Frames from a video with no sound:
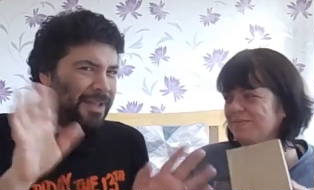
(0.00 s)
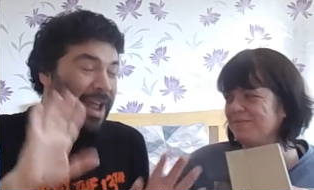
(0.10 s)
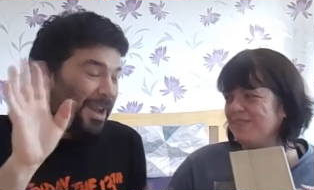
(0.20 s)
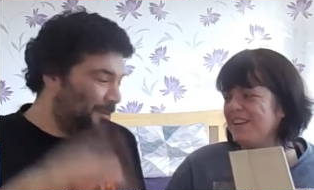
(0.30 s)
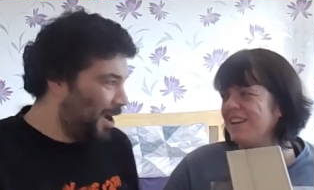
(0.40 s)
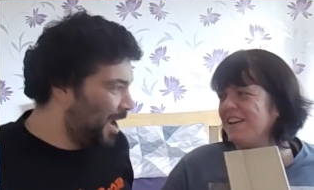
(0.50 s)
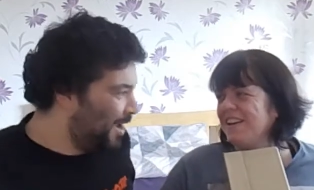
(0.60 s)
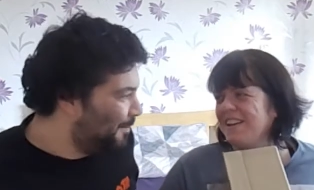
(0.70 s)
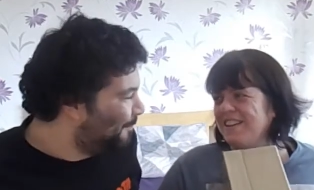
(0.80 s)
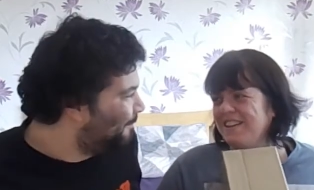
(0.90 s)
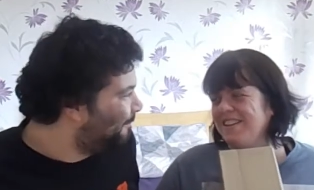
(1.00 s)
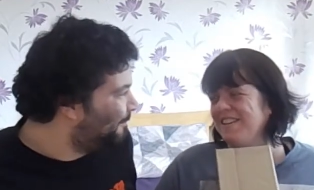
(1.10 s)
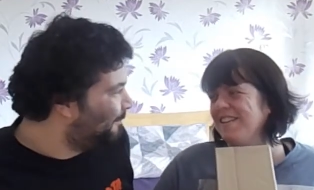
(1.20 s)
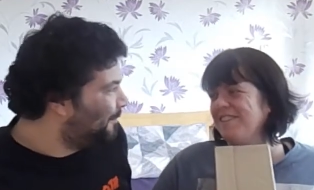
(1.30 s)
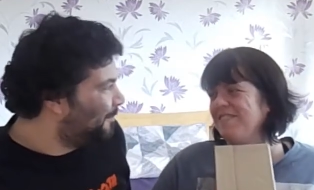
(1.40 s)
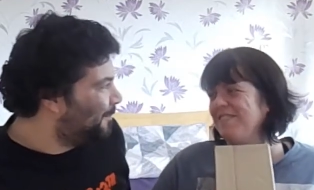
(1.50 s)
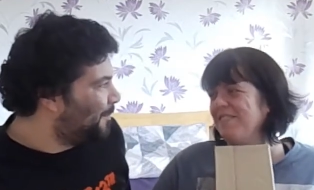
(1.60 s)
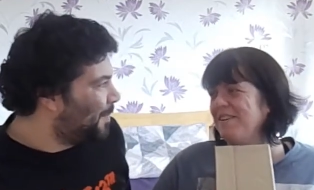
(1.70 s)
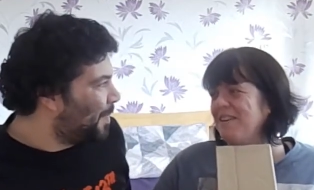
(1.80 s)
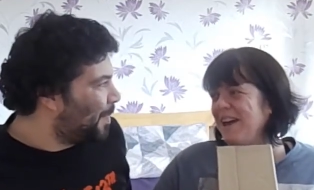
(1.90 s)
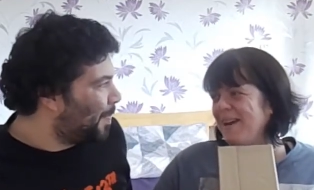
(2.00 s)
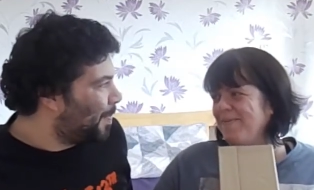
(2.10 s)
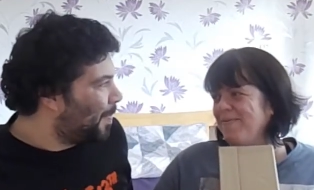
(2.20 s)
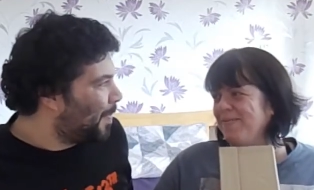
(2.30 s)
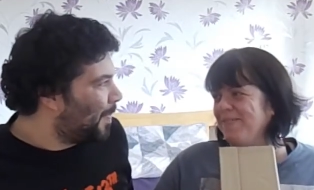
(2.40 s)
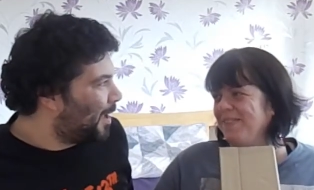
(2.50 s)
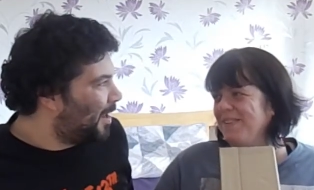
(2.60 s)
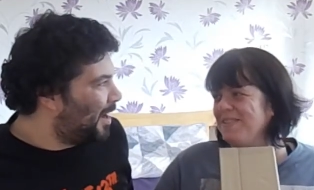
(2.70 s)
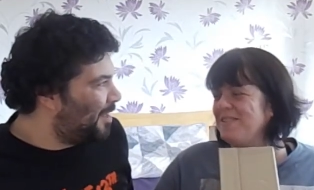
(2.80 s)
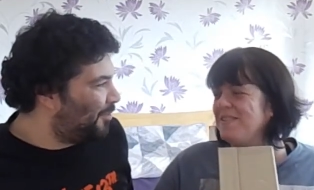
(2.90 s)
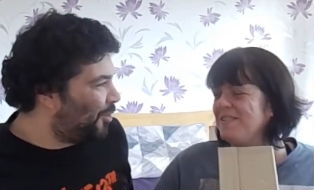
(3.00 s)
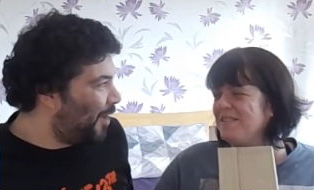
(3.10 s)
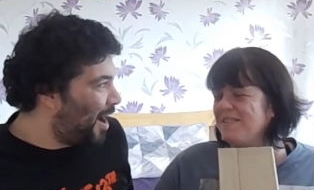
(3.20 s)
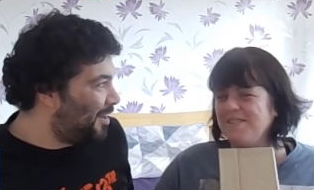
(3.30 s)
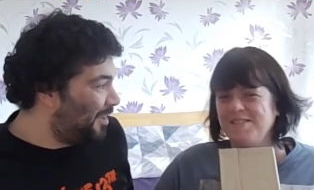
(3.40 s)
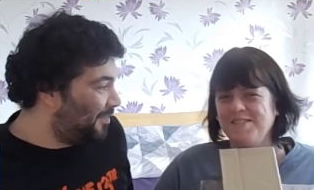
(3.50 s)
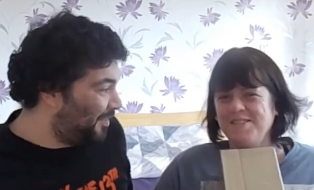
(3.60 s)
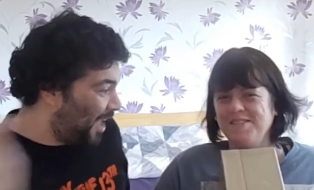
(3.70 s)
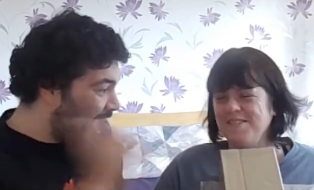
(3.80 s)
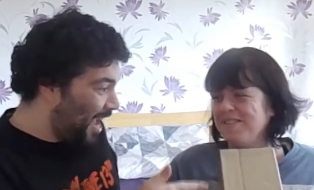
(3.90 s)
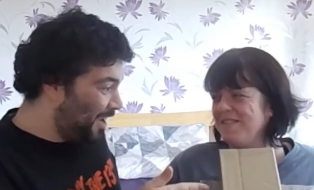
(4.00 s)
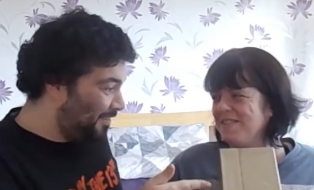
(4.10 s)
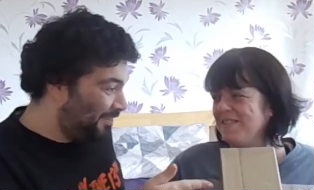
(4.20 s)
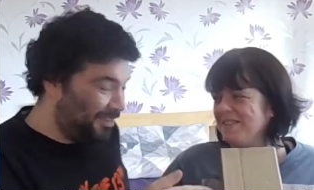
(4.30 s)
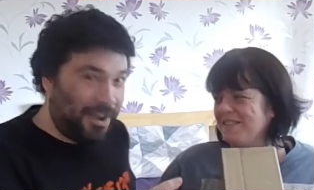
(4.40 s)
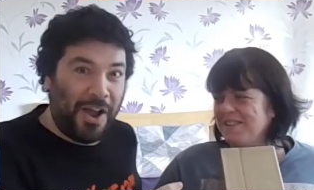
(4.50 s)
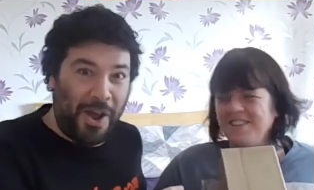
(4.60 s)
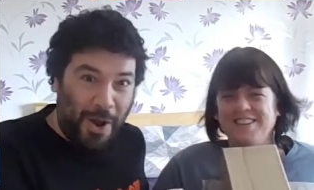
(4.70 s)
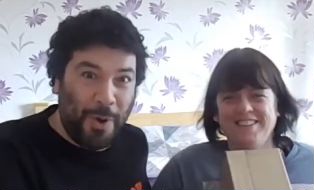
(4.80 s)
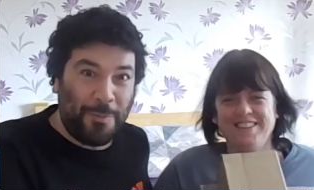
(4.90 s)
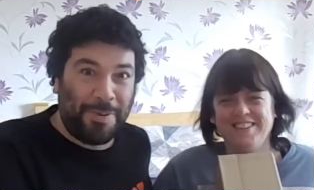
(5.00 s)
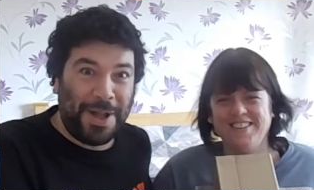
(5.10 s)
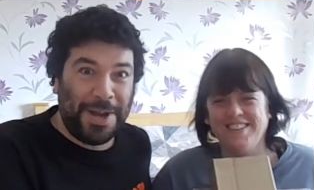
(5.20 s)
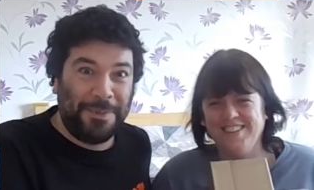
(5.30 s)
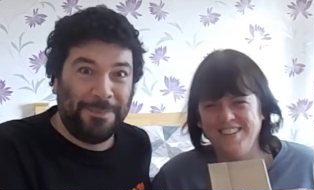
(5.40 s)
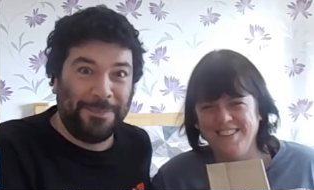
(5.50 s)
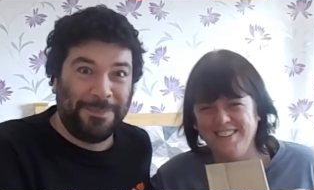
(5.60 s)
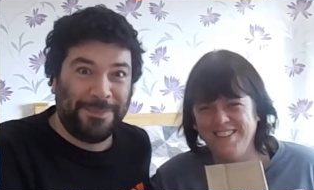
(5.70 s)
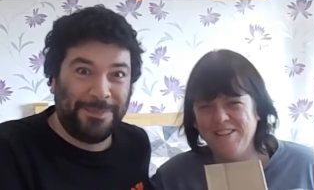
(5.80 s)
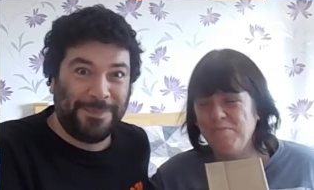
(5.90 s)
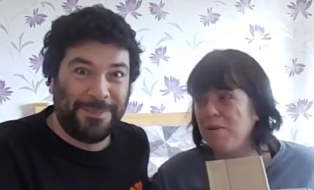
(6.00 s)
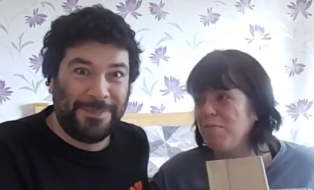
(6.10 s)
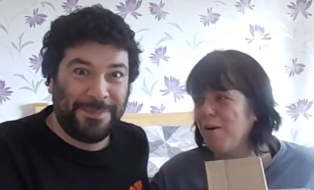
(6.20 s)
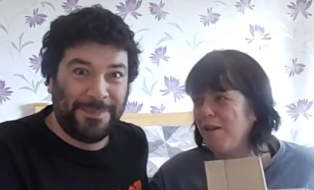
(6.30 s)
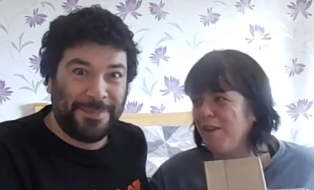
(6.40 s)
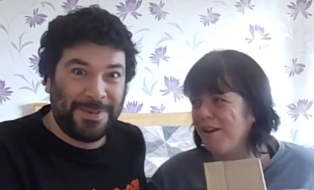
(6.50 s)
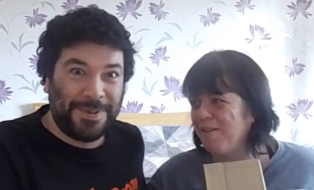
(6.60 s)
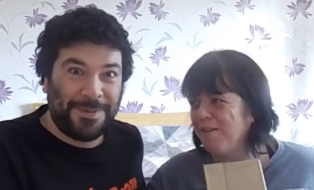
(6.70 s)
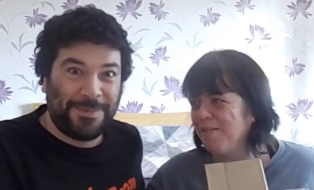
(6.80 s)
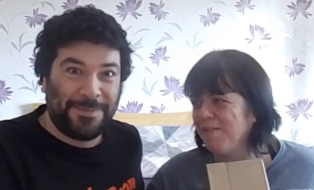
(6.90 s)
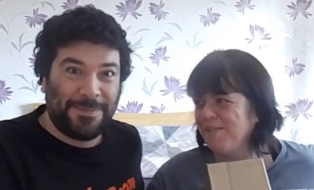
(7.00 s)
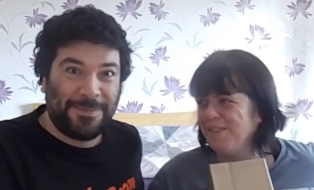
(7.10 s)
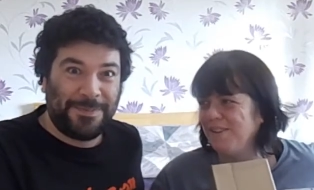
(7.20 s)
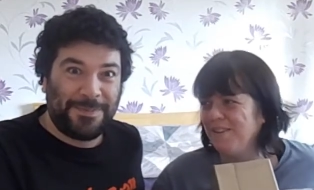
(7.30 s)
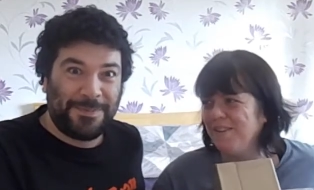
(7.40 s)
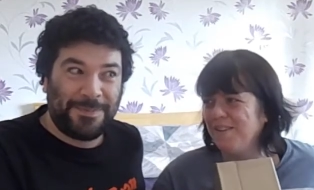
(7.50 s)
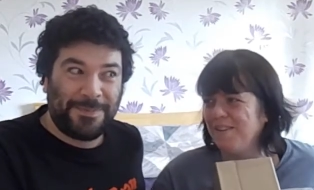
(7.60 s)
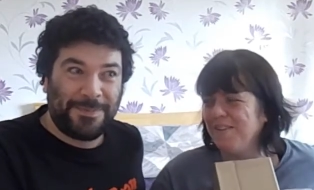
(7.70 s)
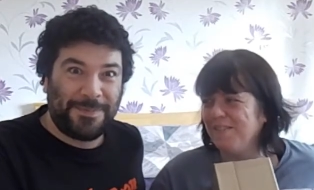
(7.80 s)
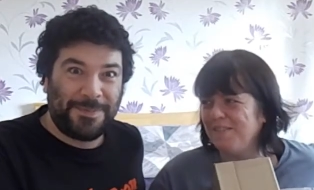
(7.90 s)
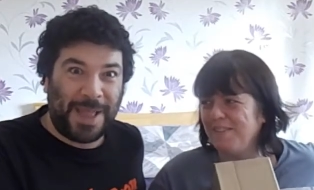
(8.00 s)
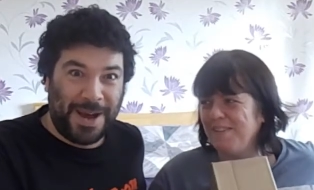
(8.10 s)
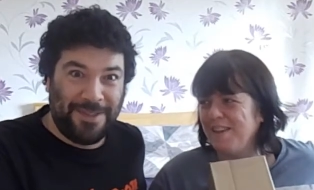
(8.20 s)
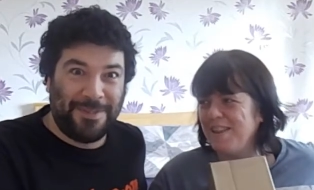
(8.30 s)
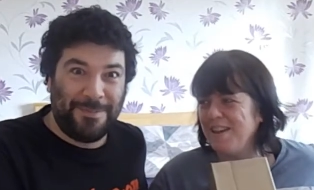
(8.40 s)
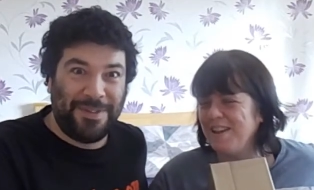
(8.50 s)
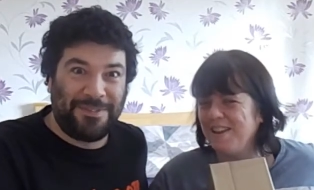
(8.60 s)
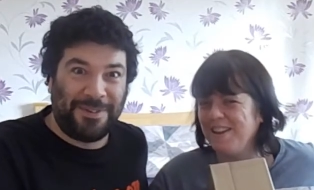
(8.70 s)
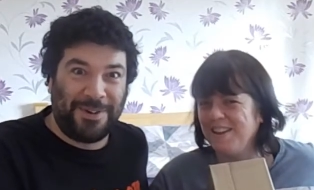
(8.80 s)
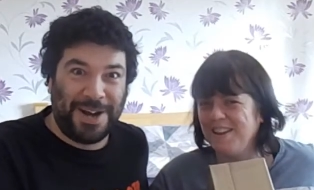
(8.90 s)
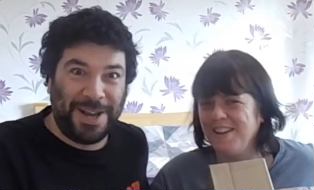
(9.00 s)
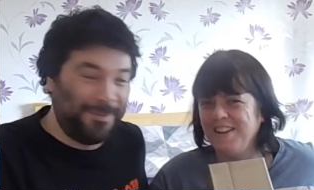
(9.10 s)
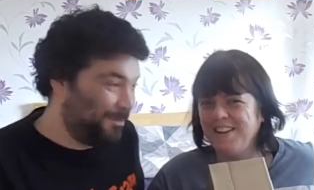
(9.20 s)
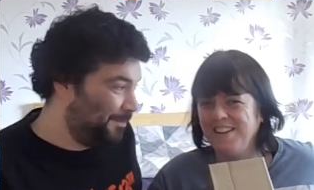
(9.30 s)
Speaker 1: Anyway. Okay. Let's crack this case open.
Speaker 2: With what though?
Speaker 1: That is a mystery.